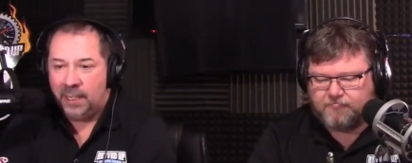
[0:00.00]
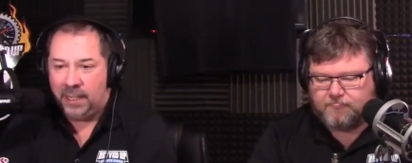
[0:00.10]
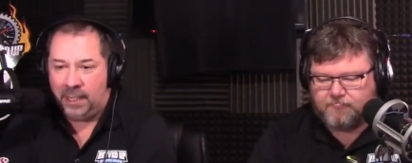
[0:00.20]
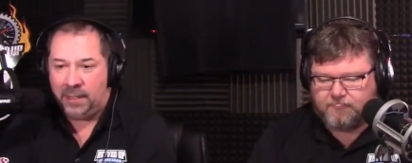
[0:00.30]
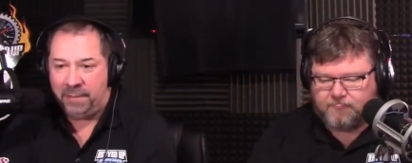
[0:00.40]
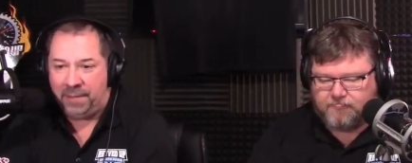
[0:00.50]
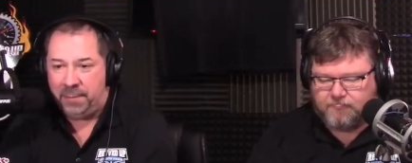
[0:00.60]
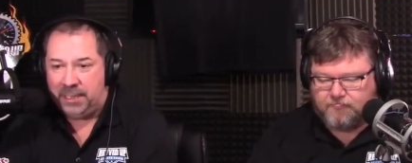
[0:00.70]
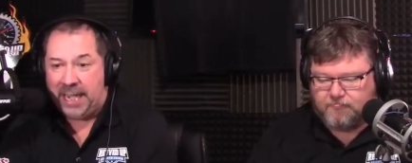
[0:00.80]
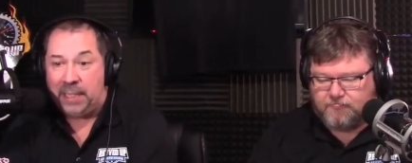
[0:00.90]
Speaker 1: Uh, the
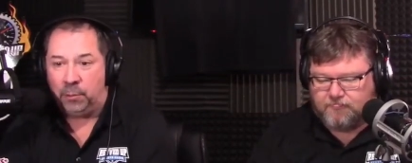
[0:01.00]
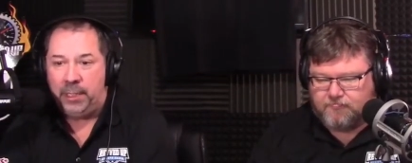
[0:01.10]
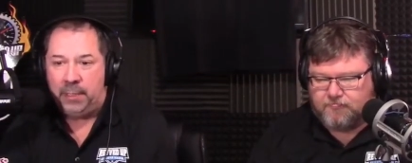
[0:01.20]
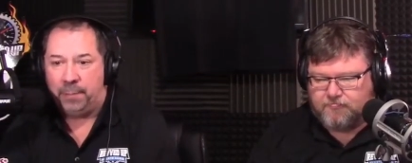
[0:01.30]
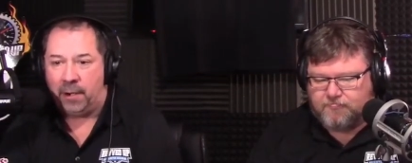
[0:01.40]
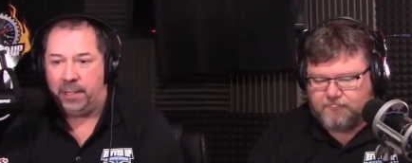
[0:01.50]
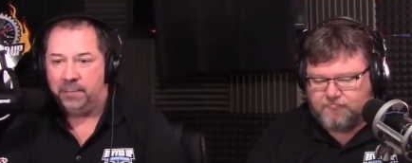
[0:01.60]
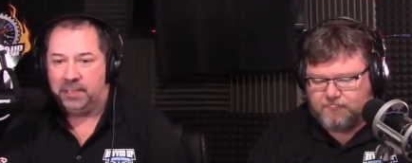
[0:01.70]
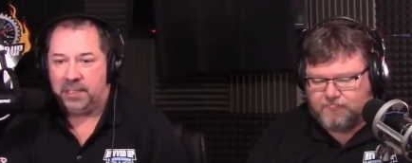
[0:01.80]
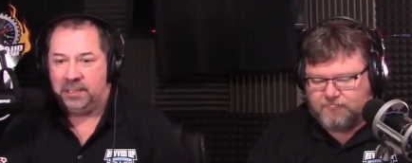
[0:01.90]
famous Halloween party
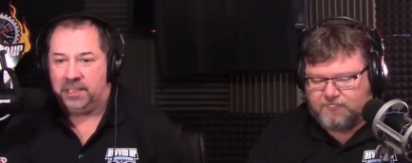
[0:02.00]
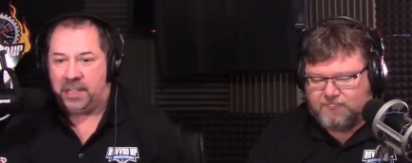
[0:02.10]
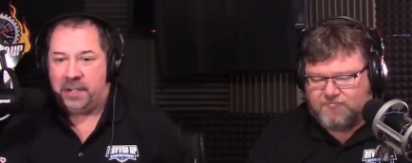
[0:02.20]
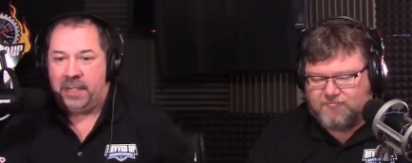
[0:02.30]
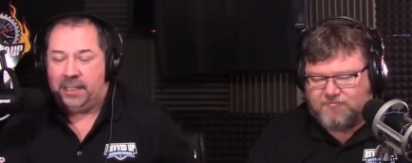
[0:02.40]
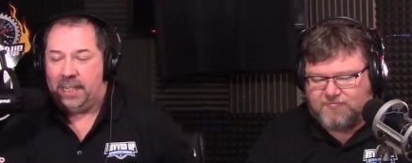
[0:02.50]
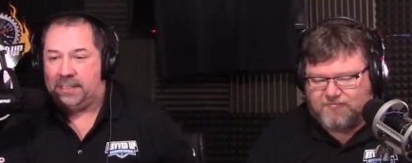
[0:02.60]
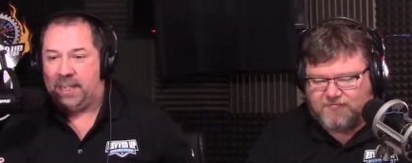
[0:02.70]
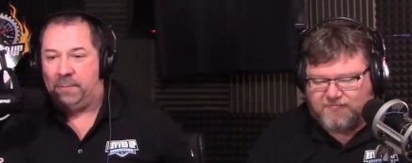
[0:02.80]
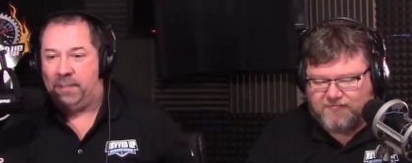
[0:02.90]
was on Sunday
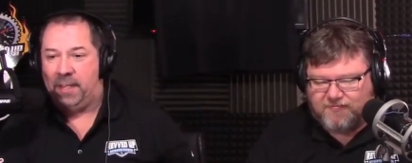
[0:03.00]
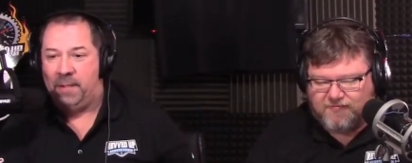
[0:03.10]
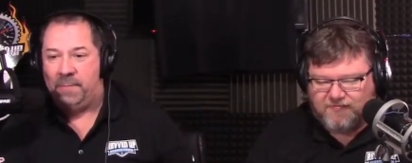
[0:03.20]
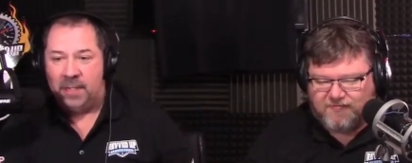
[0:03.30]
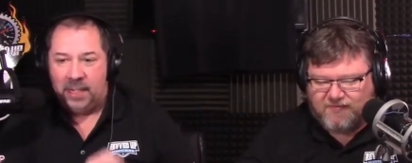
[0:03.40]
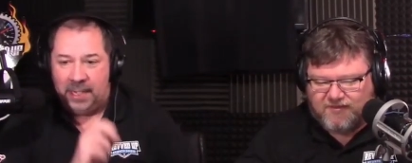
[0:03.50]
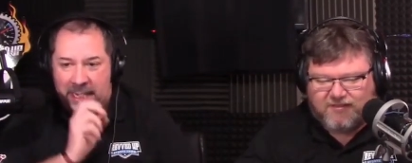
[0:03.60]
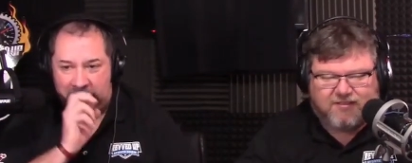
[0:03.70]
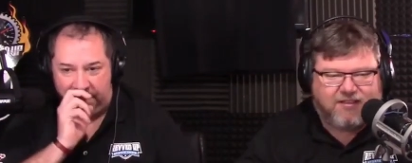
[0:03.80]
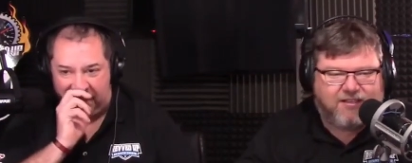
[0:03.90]
last night with him.
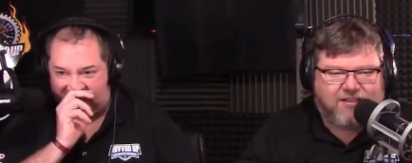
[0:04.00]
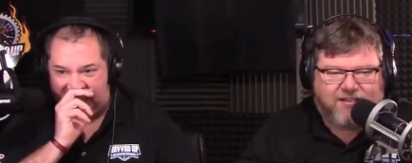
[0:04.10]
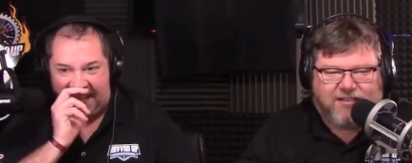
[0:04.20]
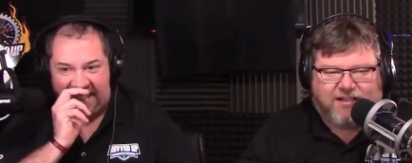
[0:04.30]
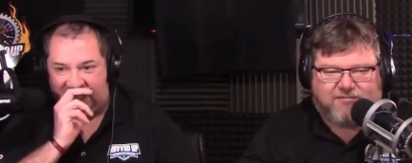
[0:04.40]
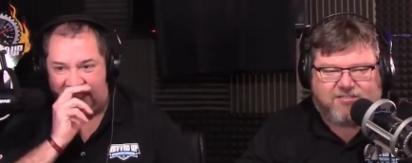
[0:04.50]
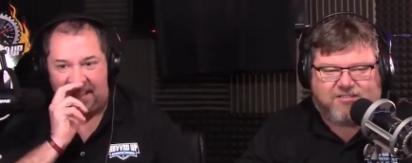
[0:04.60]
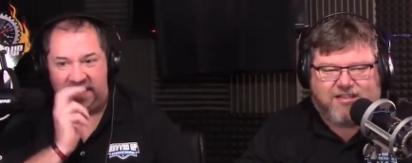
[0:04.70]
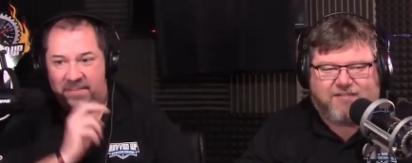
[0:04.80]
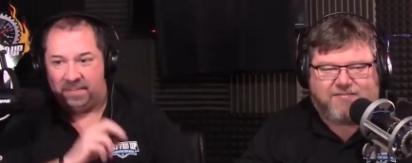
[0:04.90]
Had to miss that. I was uh,
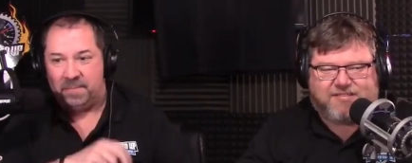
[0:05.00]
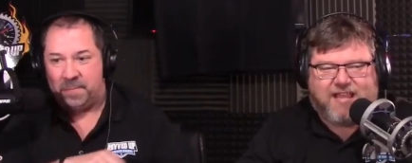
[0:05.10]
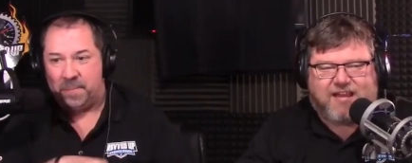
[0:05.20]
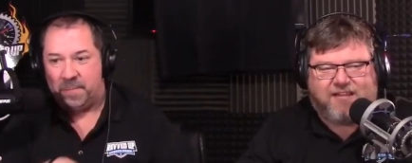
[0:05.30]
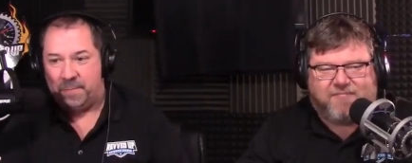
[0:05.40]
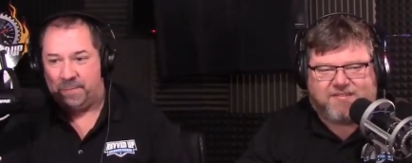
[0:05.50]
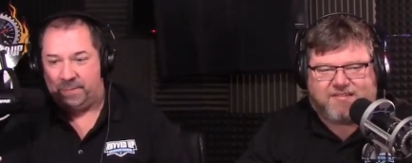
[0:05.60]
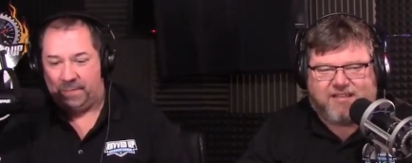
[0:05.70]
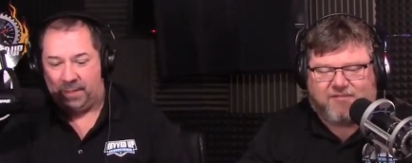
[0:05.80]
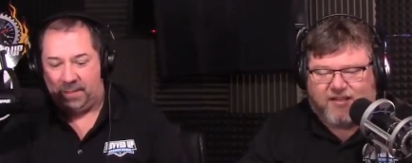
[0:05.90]
just, I
Speaker 2: was sad I missed
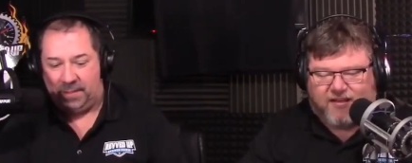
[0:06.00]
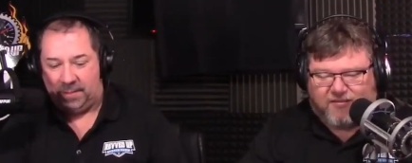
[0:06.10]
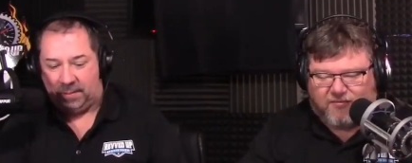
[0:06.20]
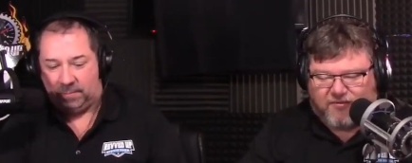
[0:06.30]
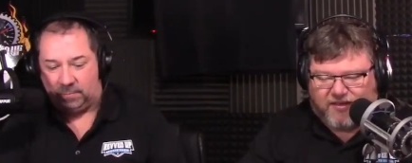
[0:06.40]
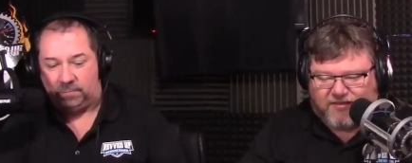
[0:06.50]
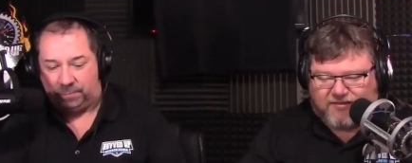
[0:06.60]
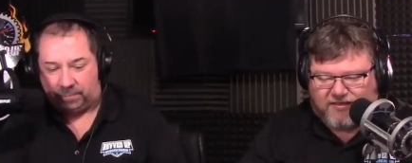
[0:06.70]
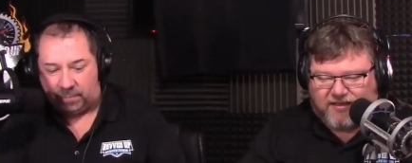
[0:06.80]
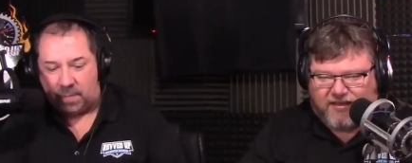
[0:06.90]
that, but I had other
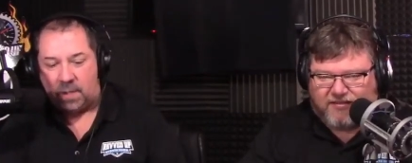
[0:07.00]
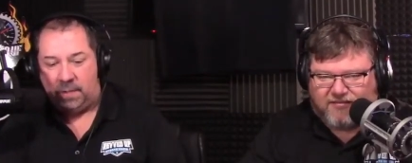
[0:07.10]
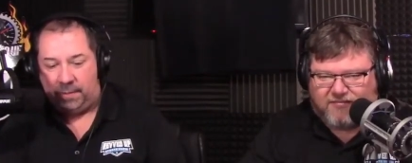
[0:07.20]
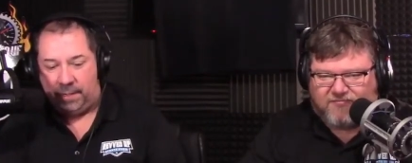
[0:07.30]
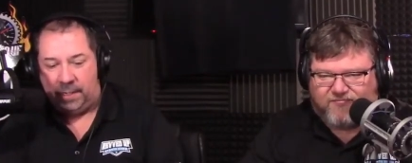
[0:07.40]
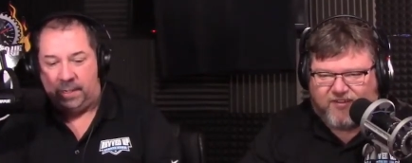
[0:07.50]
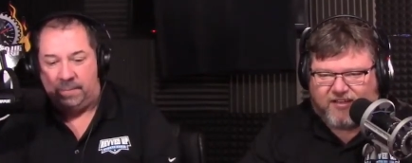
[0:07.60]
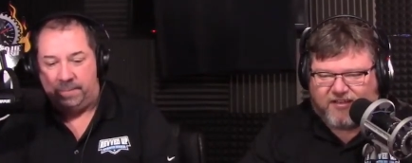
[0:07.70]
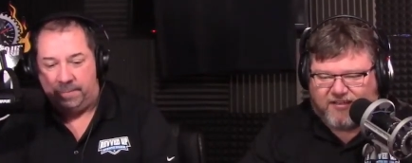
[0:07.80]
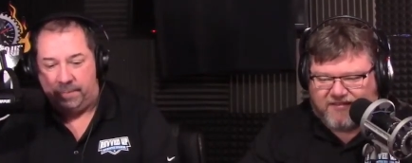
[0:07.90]
things that I had to yeah,
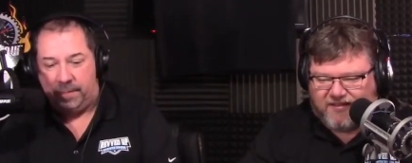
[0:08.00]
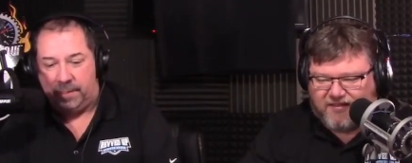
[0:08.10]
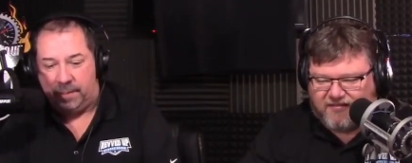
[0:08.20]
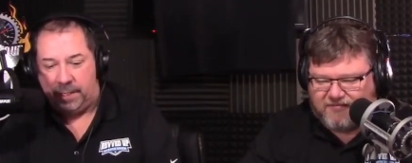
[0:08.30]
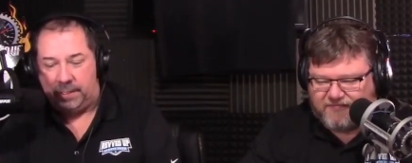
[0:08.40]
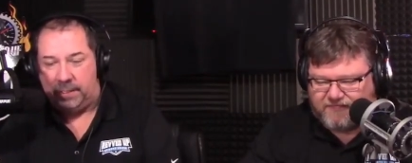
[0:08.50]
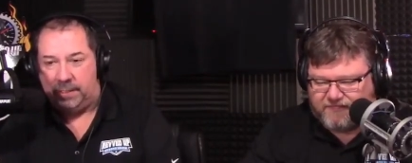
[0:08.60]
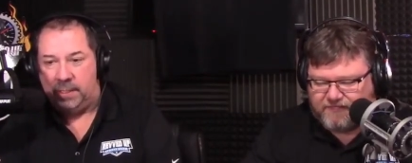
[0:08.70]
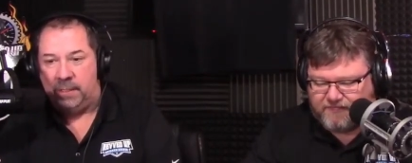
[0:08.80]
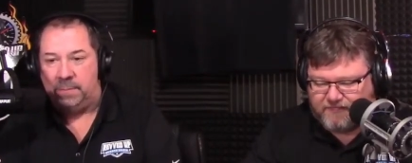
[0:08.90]
finally get done. You know,
Speaker 1: I had to
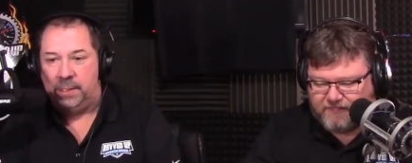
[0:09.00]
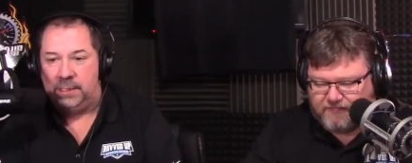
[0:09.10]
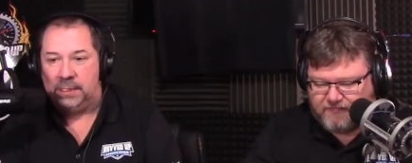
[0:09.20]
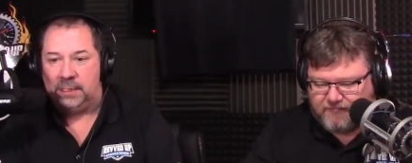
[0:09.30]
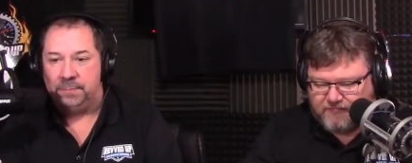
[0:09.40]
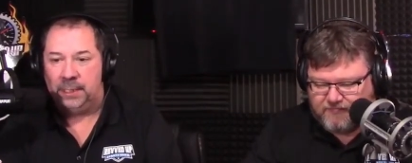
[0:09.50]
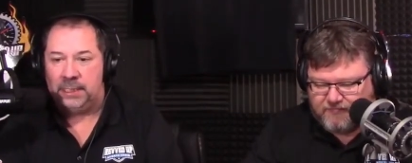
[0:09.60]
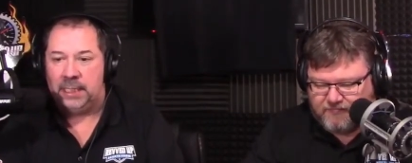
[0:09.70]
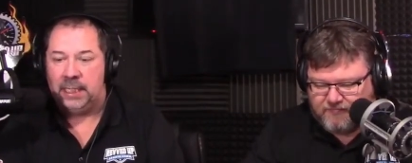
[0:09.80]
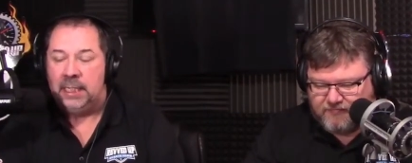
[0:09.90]
tend to business,
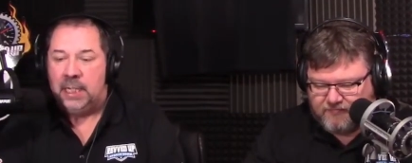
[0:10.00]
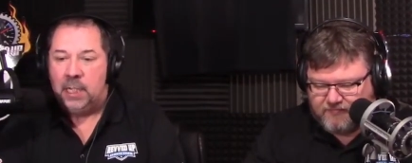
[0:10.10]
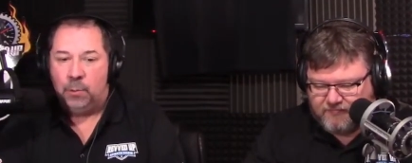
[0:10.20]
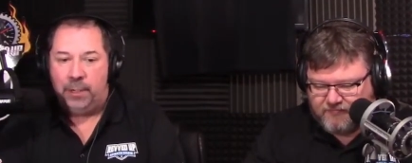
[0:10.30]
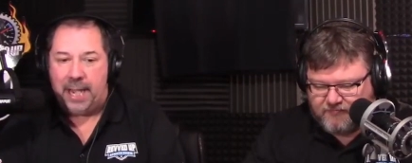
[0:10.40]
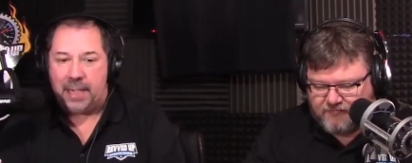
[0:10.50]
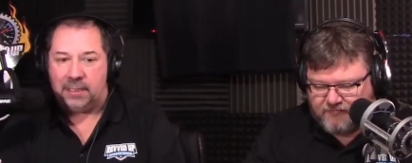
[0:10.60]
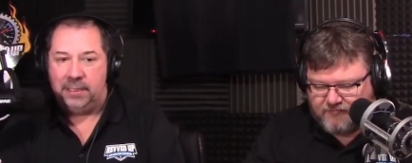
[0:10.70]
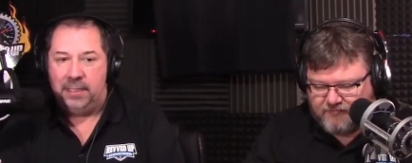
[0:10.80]
but we actually